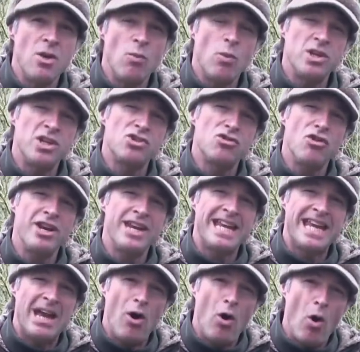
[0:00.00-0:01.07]
when you're trying to
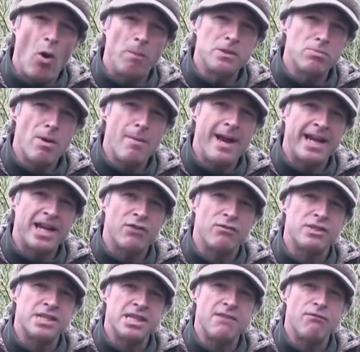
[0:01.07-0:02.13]
get optimum
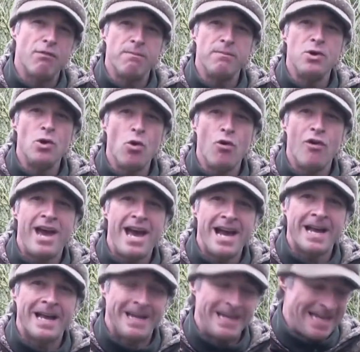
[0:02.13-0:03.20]
accuracy from your
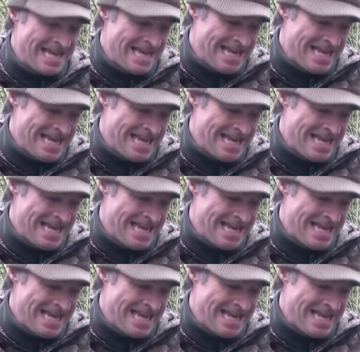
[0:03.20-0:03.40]
airgun.